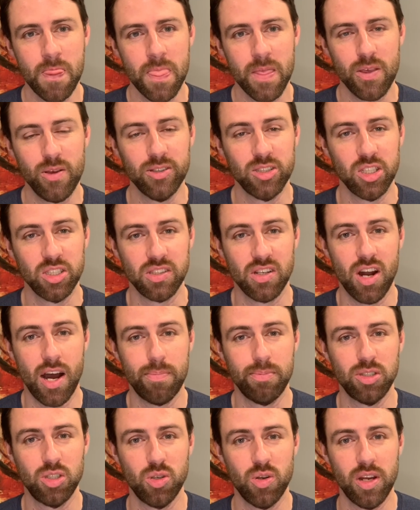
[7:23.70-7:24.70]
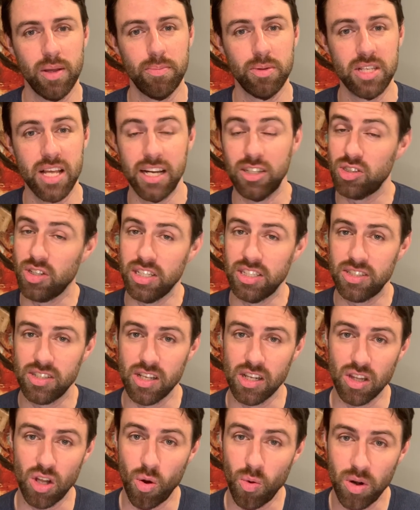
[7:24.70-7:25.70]
use it as an opportunity potentially to
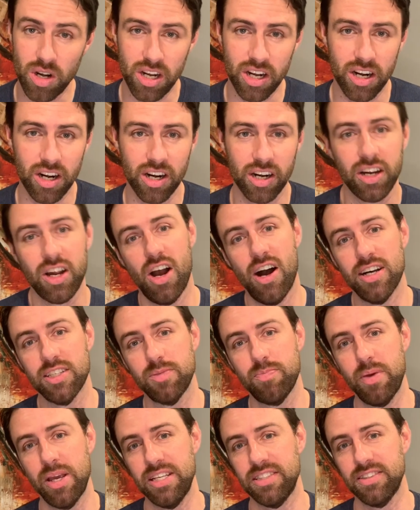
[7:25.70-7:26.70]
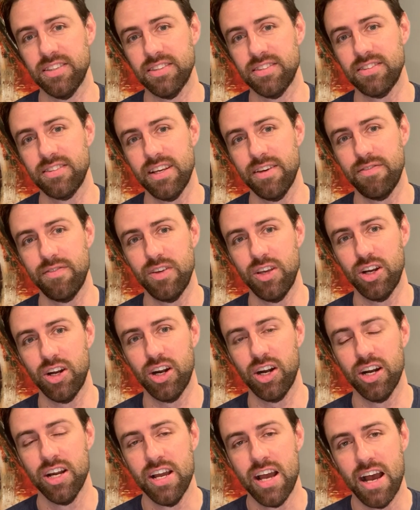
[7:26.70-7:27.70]
lower your cost basis if
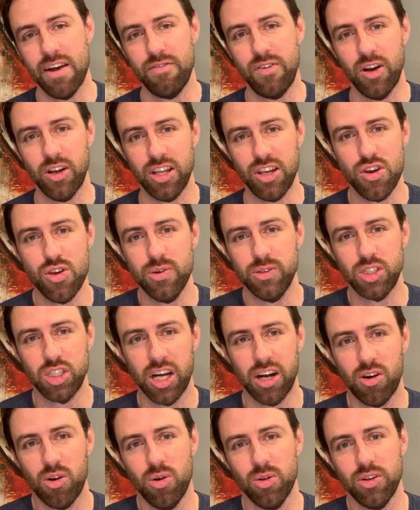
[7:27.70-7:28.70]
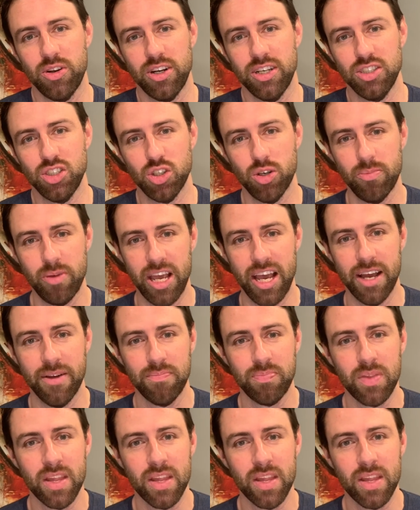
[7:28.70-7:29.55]
you're a fairly new shareholder in Jumia.